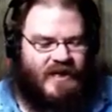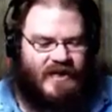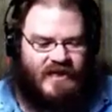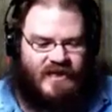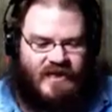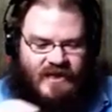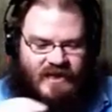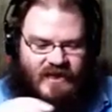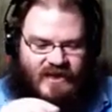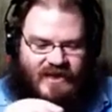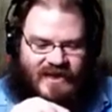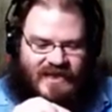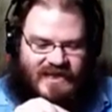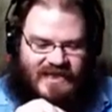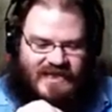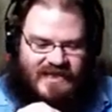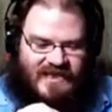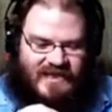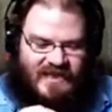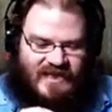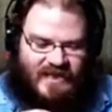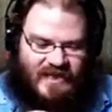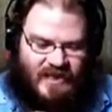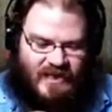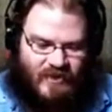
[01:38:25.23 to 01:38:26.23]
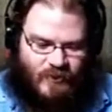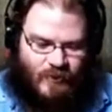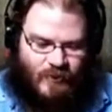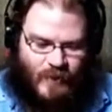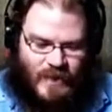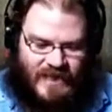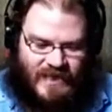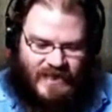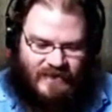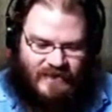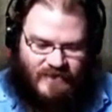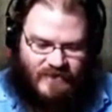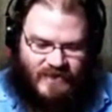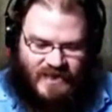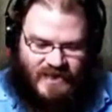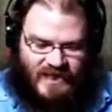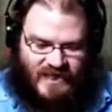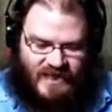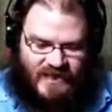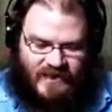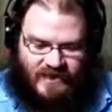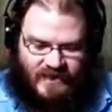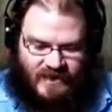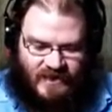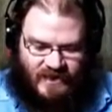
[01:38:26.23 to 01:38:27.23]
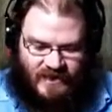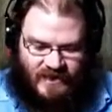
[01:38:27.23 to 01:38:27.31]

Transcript: Oh, this is the no-win bean.